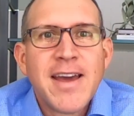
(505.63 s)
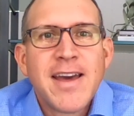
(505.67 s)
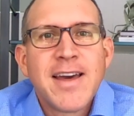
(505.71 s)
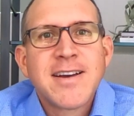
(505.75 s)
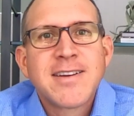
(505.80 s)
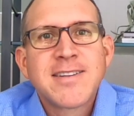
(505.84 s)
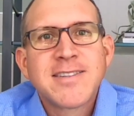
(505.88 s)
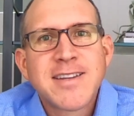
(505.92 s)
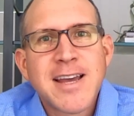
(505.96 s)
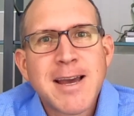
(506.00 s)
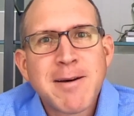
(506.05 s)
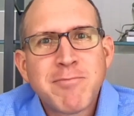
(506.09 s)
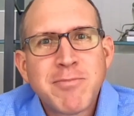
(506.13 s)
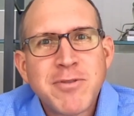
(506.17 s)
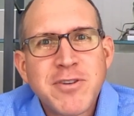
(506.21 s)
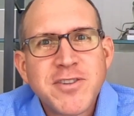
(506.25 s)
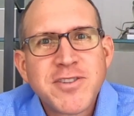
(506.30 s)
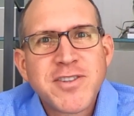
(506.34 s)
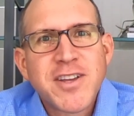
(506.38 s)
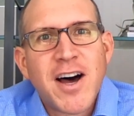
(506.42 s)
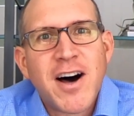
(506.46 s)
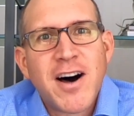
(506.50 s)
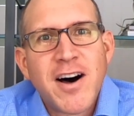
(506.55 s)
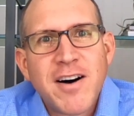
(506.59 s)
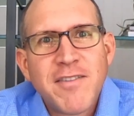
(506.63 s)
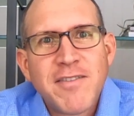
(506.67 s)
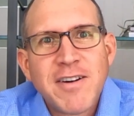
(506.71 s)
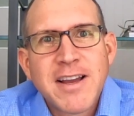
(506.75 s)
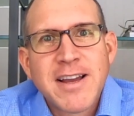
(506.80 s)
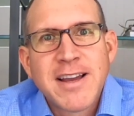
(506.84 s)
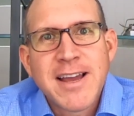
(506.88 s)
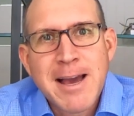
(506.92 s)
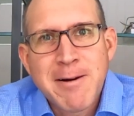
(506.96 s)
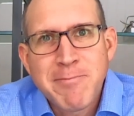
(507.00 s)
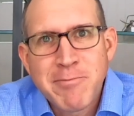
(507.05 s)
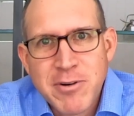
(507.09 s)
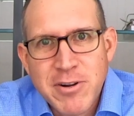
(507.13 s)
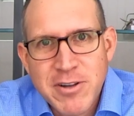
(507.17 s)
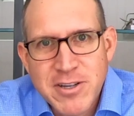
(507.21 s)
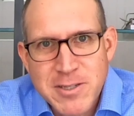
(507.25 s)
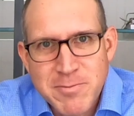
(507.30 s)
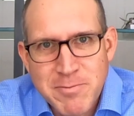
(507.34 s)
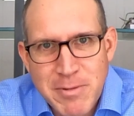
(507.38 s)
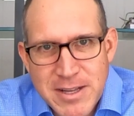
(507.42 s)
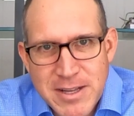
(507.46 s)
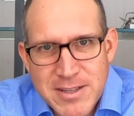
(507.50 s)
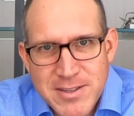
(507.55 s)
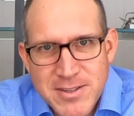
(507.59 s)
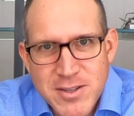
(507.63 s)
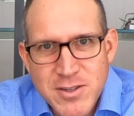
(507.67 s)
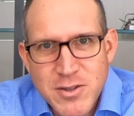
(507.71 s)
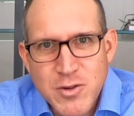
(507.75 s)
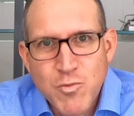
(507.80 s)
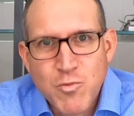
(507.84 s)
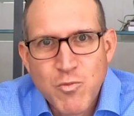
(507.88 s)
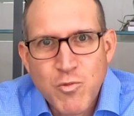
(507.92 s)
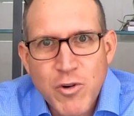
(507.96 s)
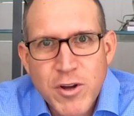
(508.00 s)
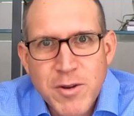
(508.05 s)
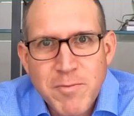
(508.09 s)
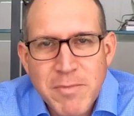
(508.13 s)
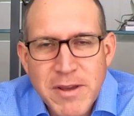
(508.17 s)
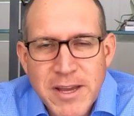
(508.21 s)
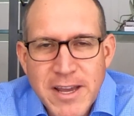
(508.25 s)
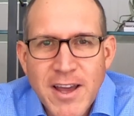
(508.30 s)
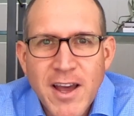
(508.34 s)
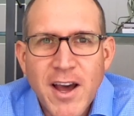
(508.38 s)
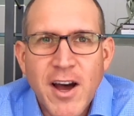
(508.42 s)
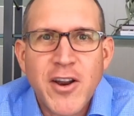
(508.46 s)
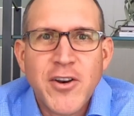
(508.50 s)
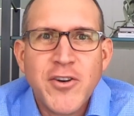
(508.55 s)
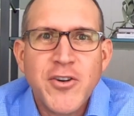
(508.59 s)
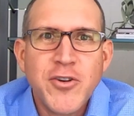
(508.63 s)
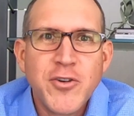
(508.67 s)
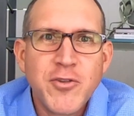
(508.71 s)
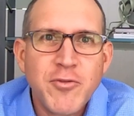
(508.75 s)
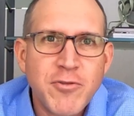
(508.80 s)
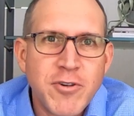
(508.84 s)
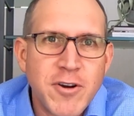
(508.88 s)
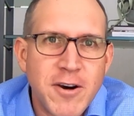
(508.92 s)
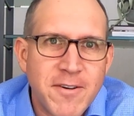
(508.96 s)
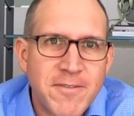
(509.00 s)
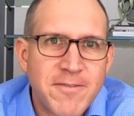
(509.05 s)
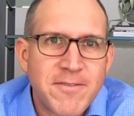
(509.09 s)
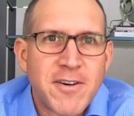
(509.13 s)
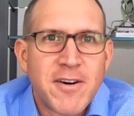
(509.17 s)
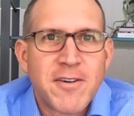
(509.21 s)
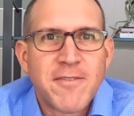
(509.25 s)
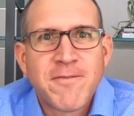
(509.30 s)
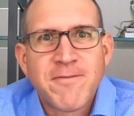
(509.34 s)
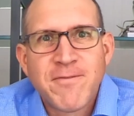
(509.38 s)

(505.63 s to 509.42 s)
Examples of capital expenses would be a new roof,